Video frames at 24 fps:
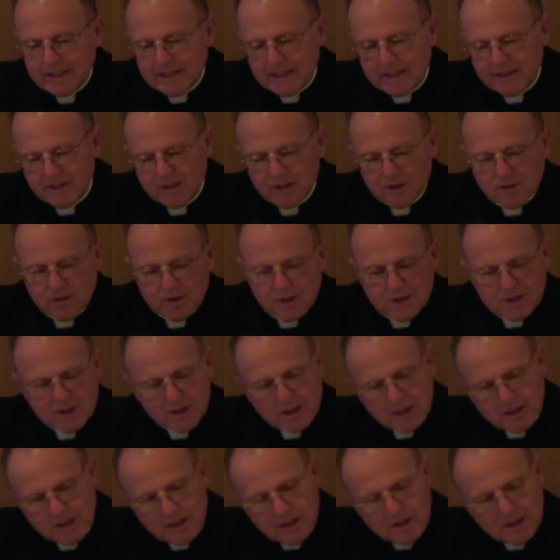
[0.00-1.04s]
And there is
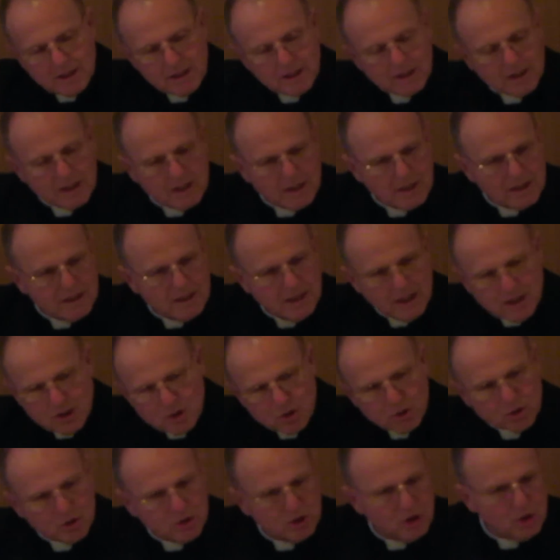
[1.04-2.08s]
a
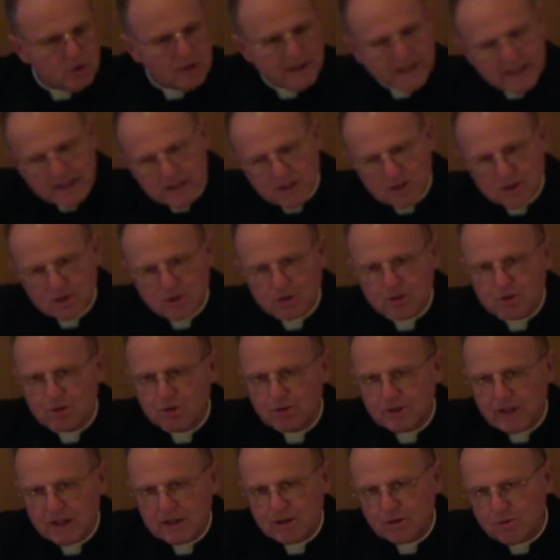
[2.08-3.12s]
yes or no answer
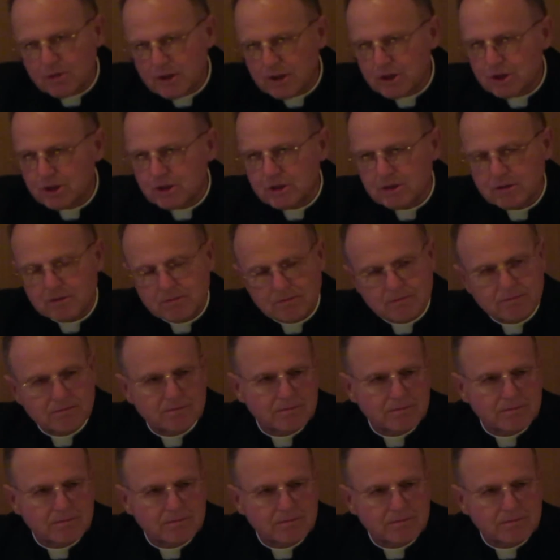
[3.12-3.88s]
to that question.